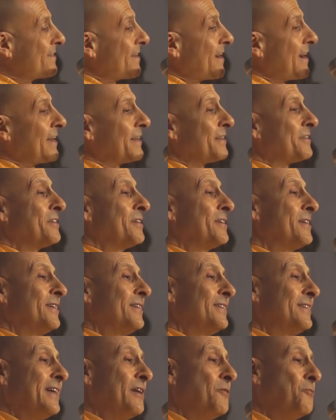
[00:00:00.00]
not
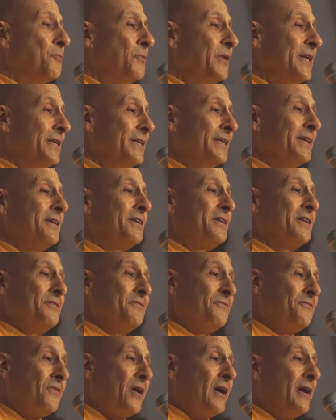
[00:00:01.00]
that we
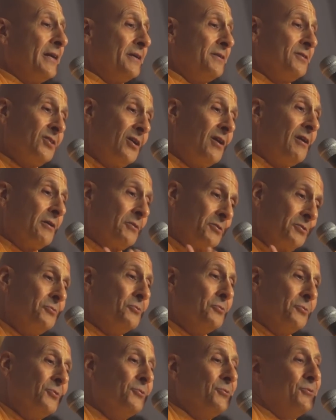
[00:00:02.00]
can find our
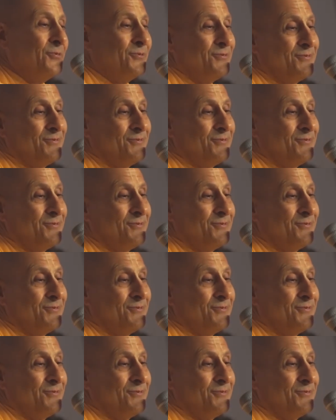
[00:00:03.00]
guru.